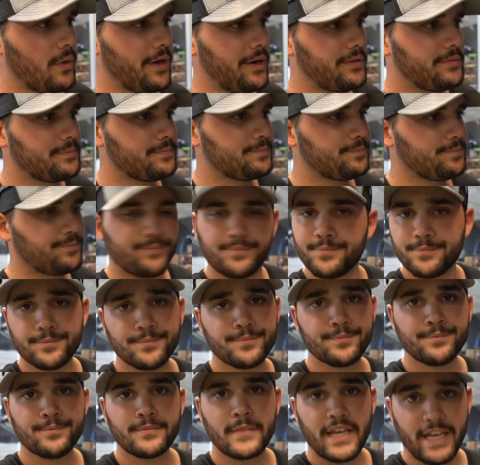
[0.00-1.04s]
Well,
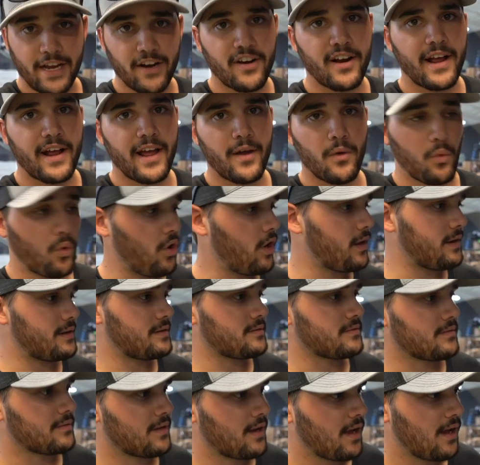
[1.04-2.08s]
Gary ate one,
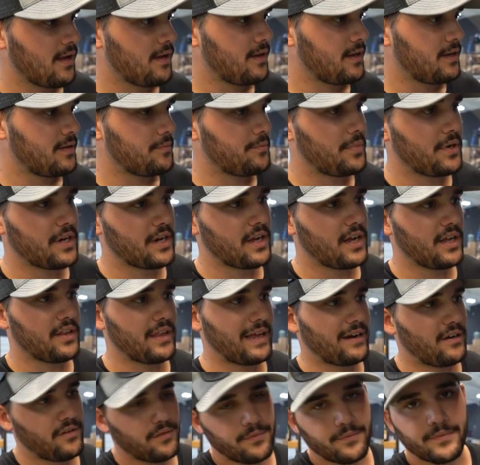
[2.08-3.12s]
but
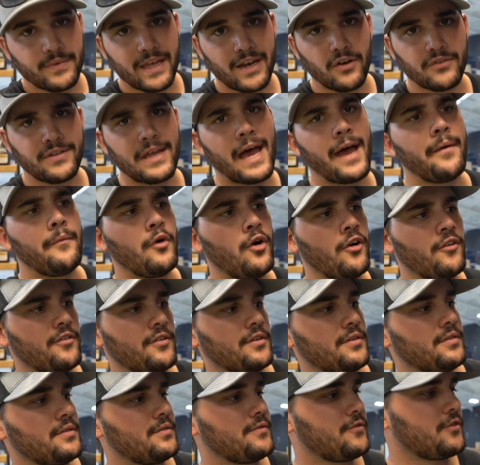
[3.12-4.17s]
that'll tie them over
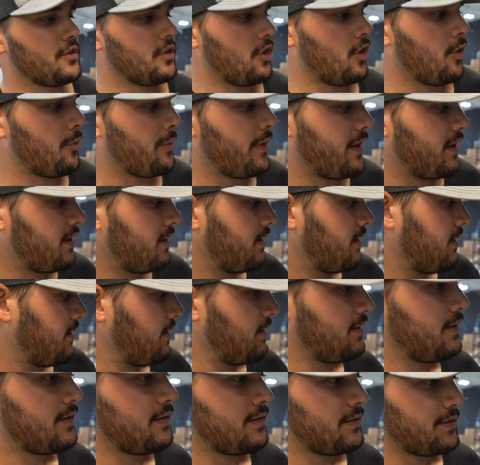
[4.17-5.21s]
for a little bit.
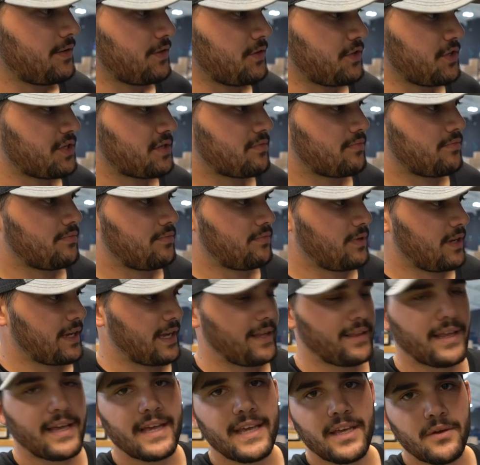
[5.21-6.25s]
They're just,
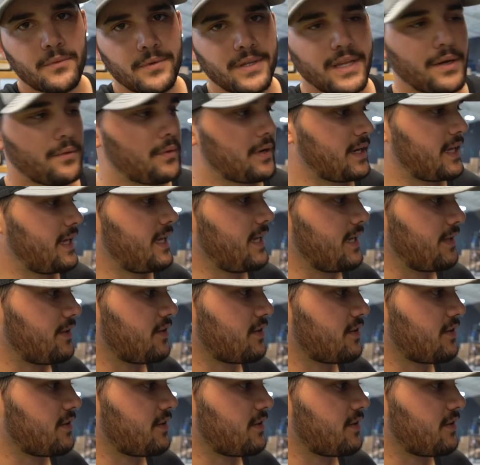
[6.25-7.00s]
again, they eat when they want to eat.